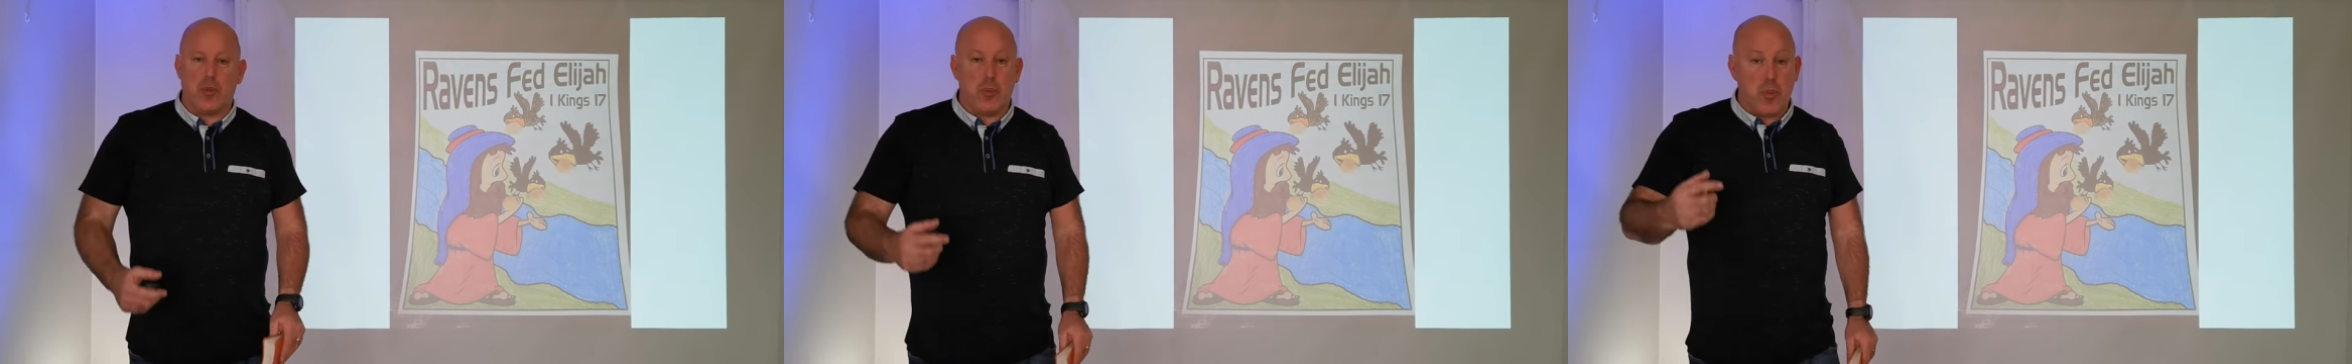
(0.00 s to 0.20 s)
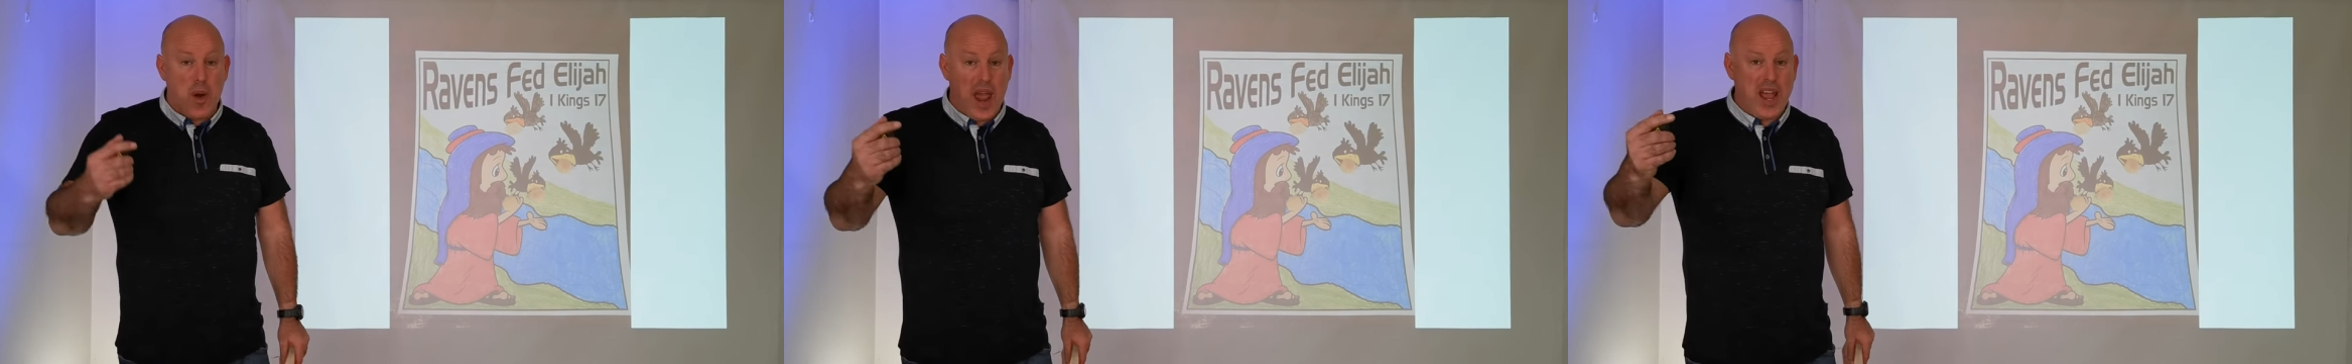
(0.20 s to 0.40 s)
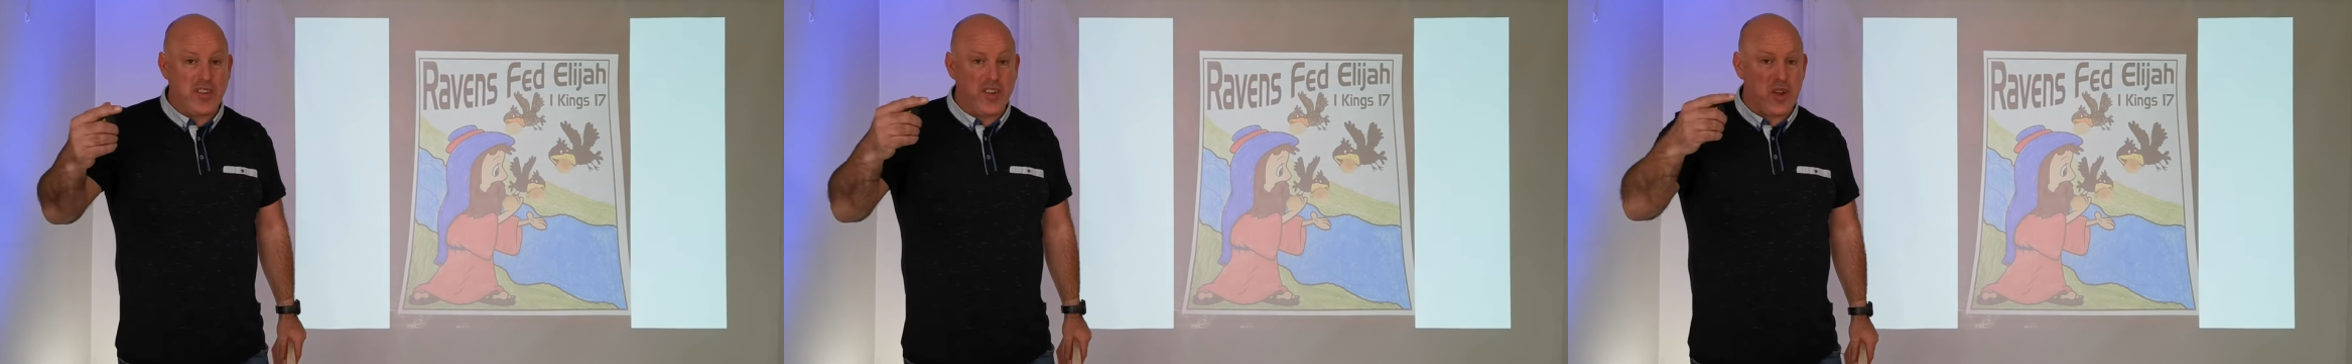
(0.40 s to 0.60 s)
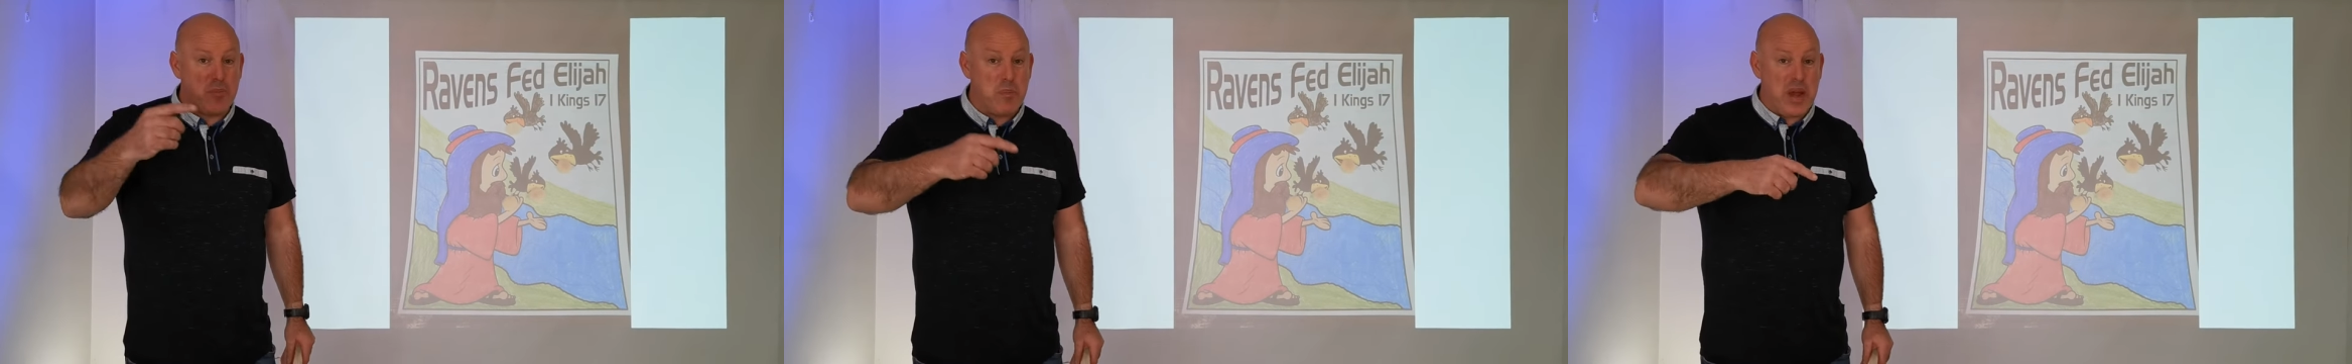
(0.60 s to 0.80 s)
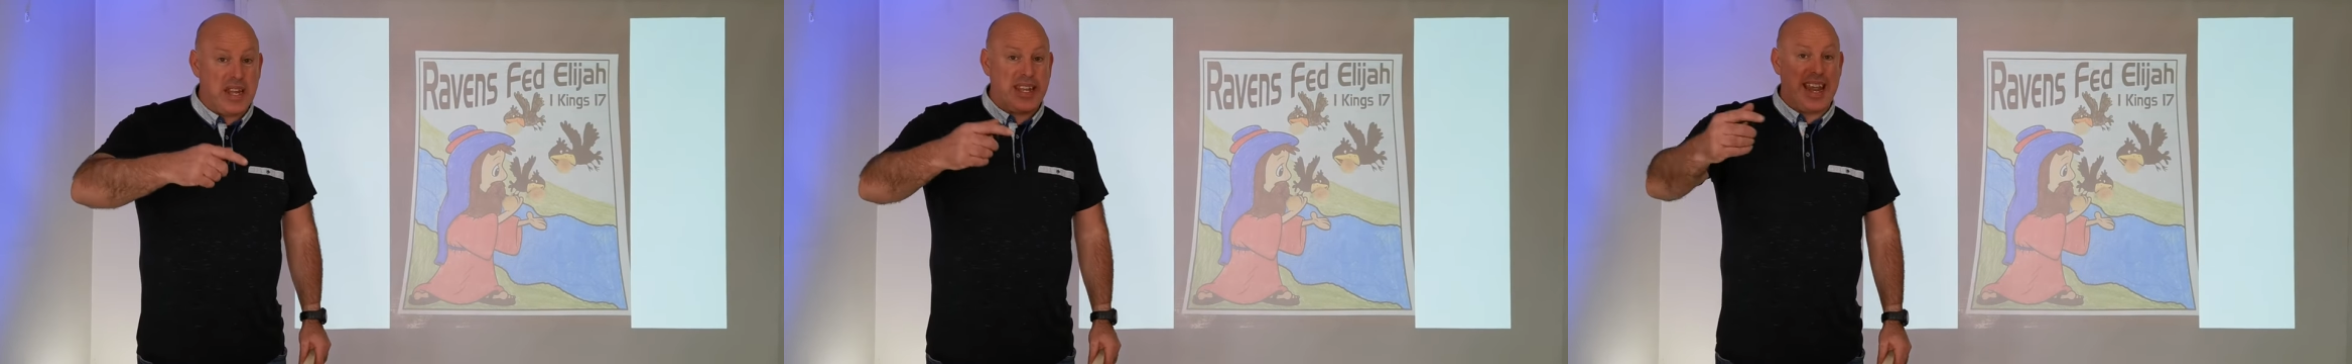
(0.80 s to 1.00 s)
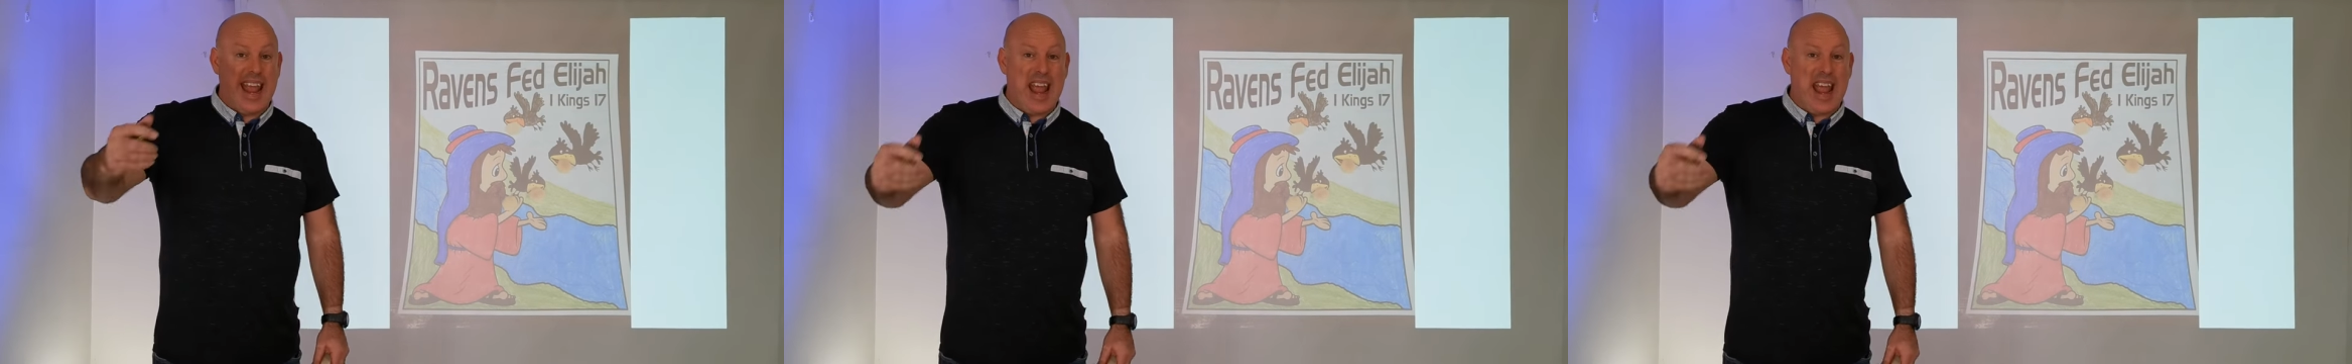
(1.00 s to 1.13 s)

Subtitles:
bread and meat